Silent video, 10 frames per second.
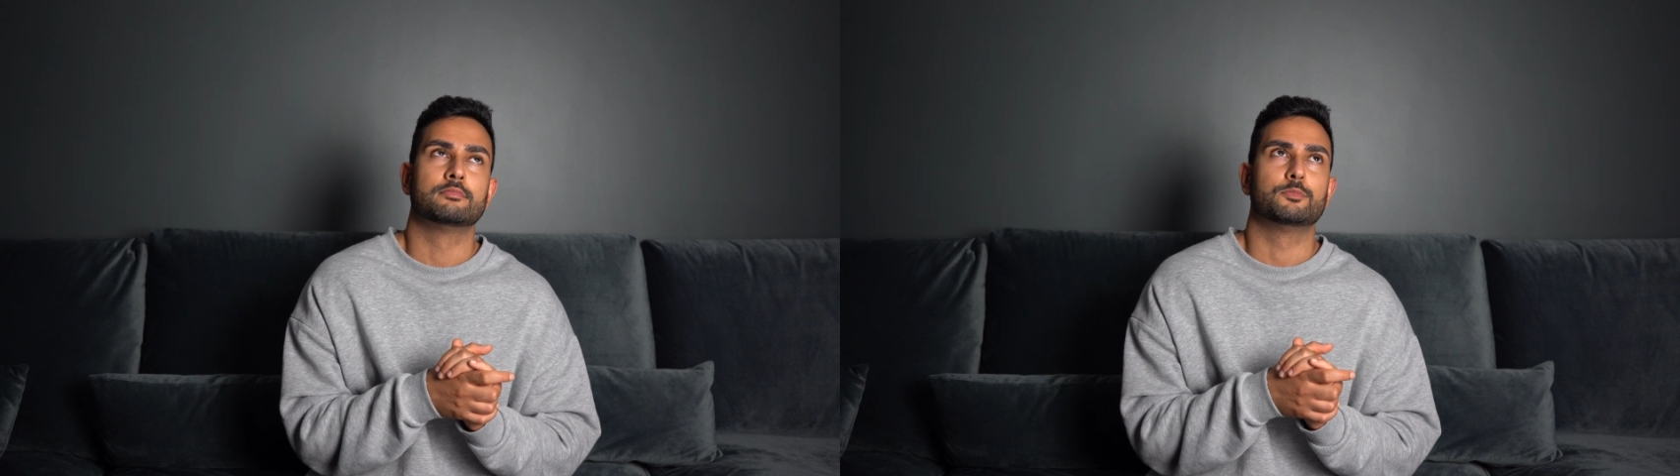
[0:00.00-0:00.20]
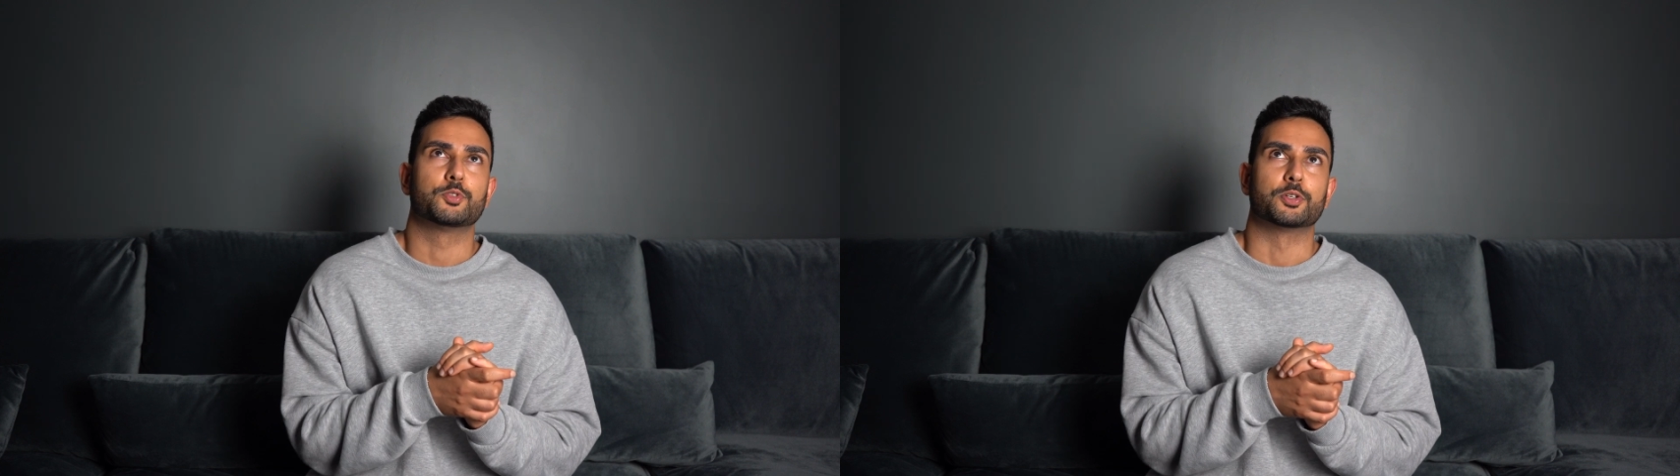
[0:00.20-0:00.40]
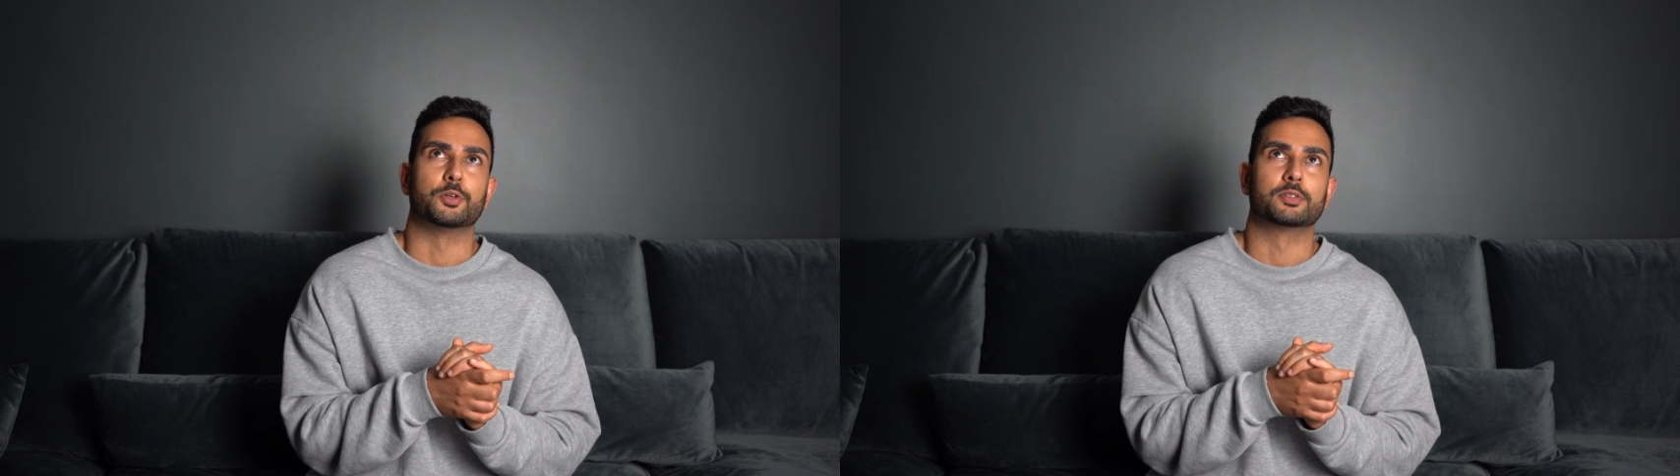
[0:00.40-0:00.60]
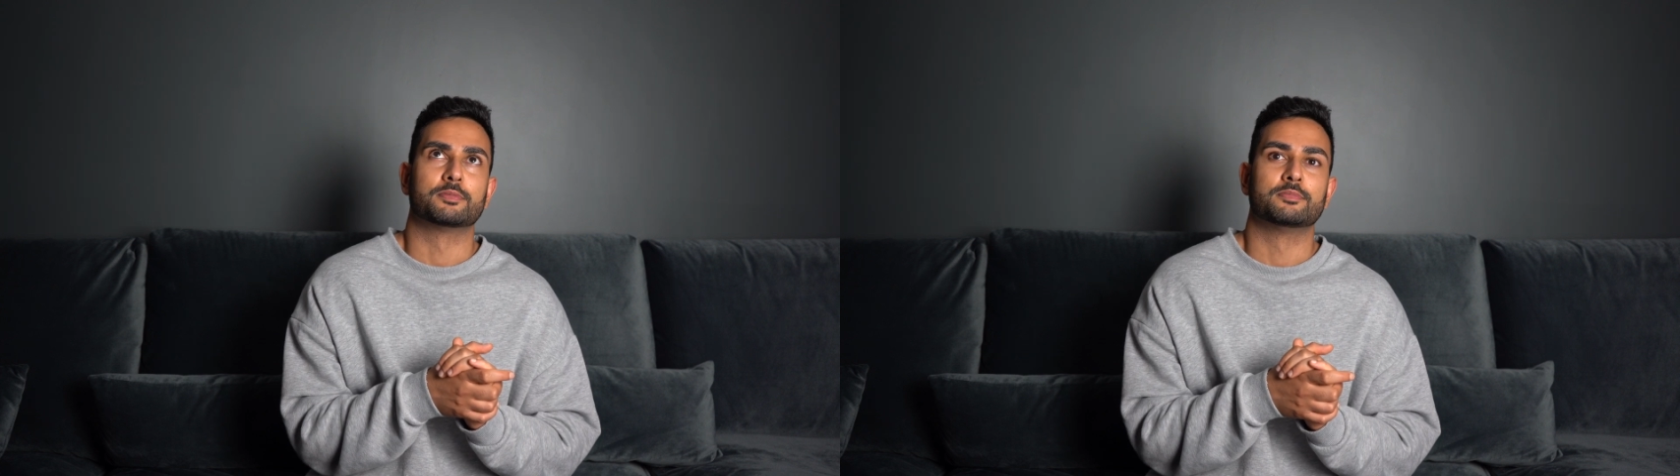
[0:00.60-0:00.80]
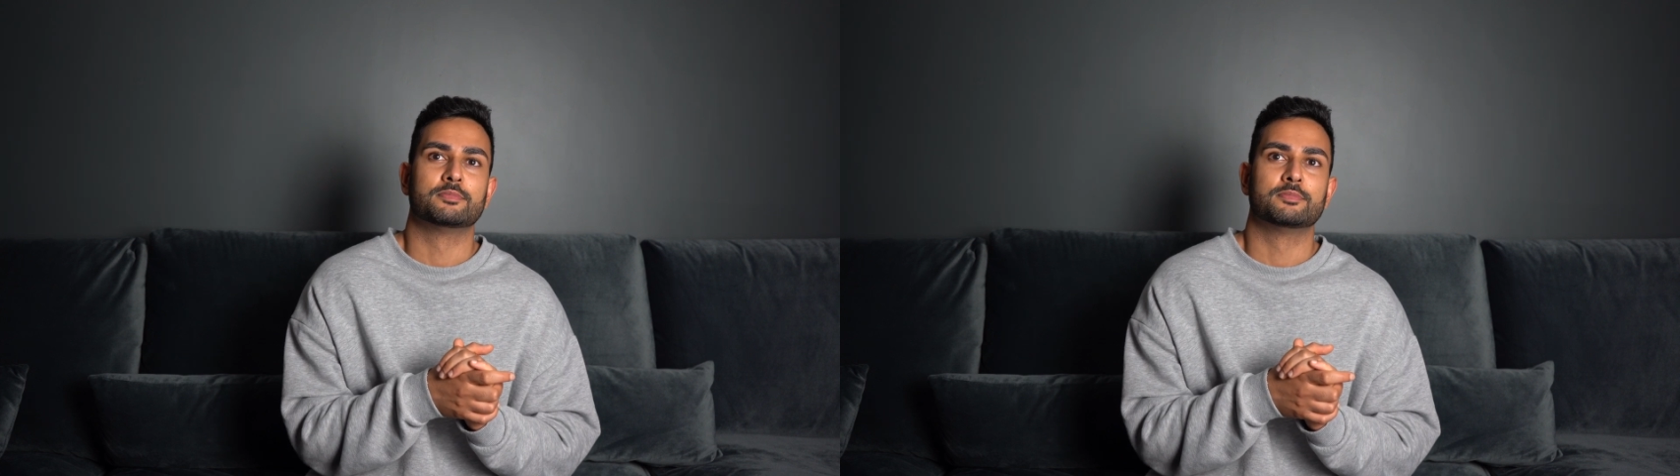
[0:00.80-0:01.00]
what's it called?
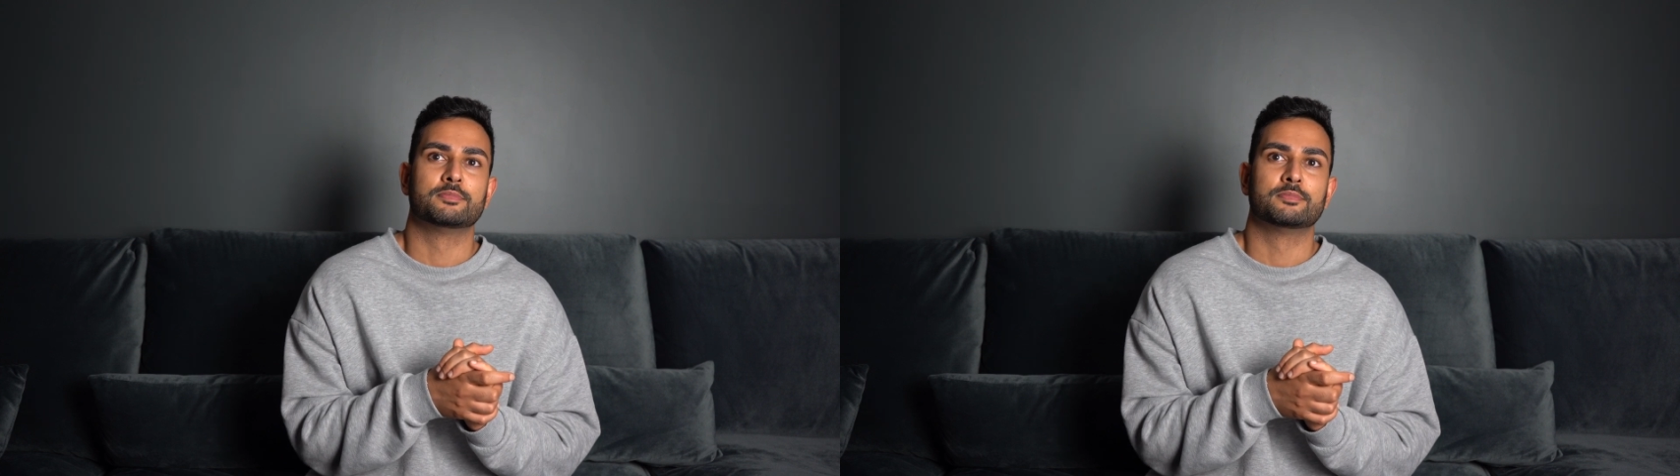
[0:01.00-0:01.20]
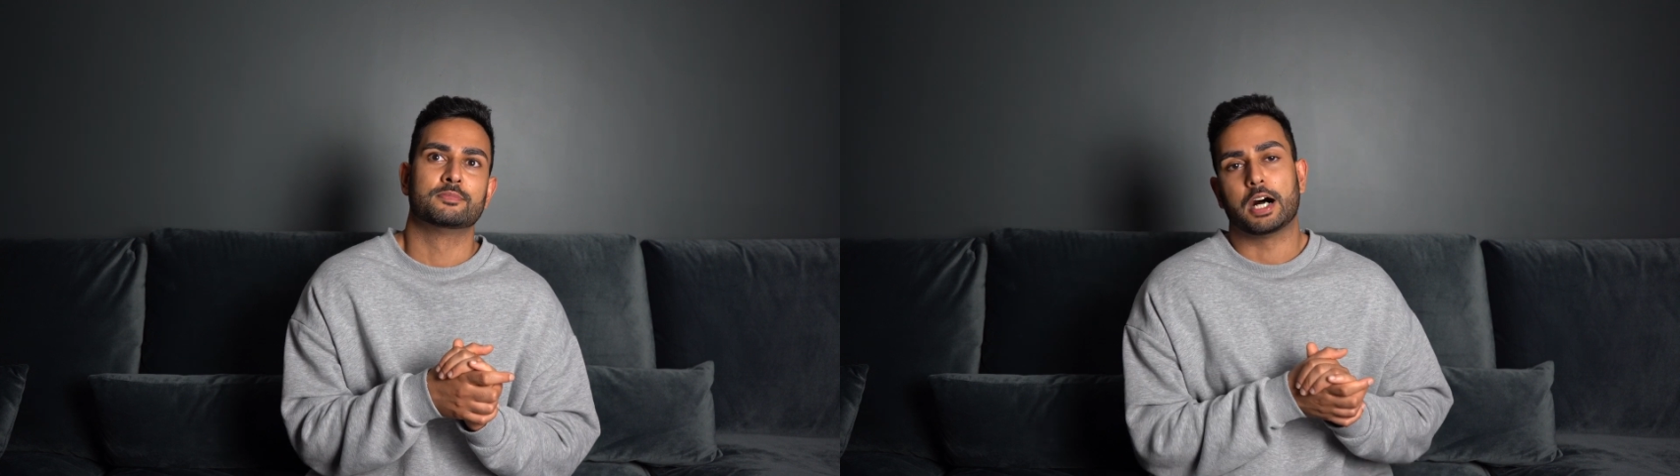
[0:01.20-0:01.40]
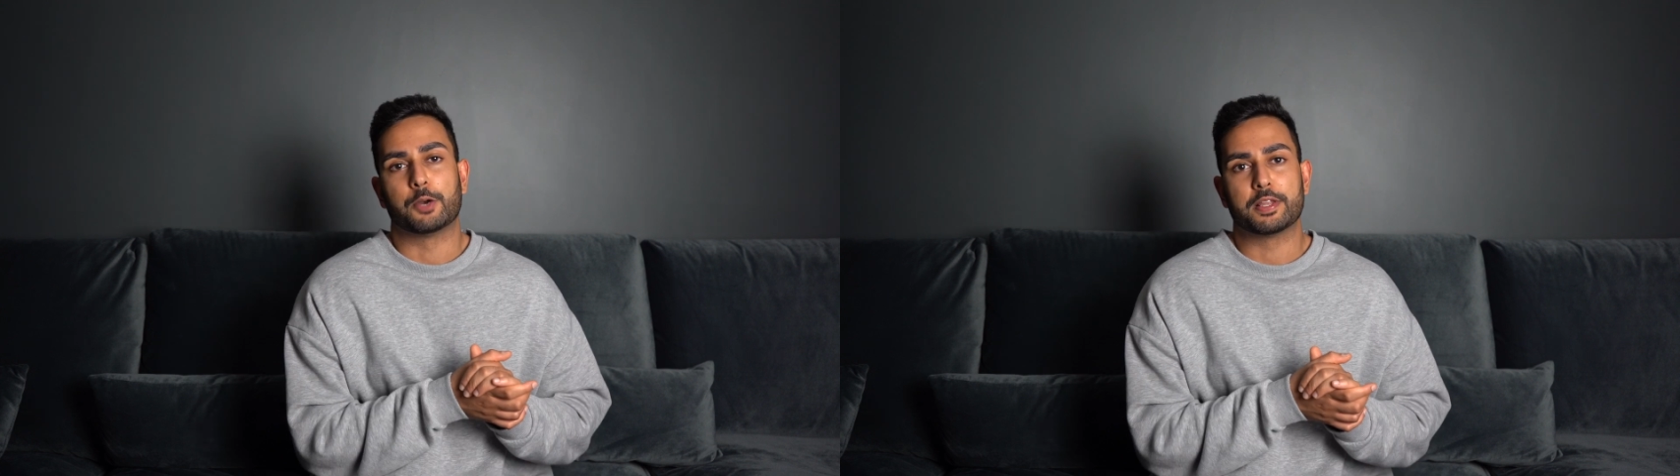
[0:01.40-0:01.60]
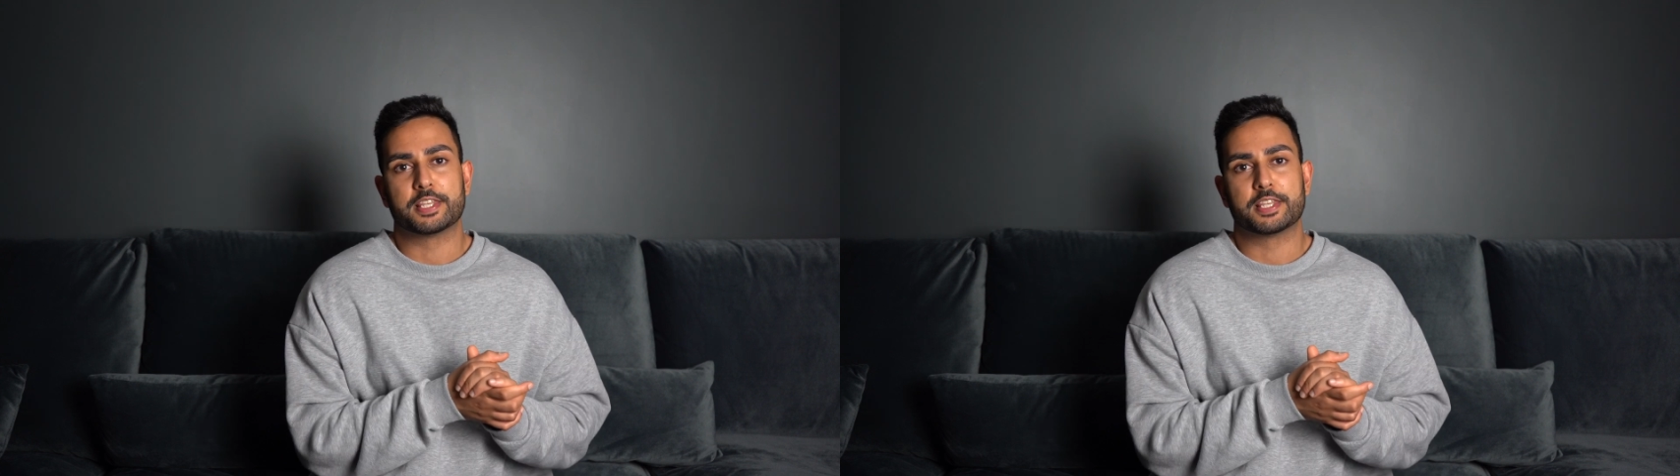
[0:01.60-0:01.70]
I read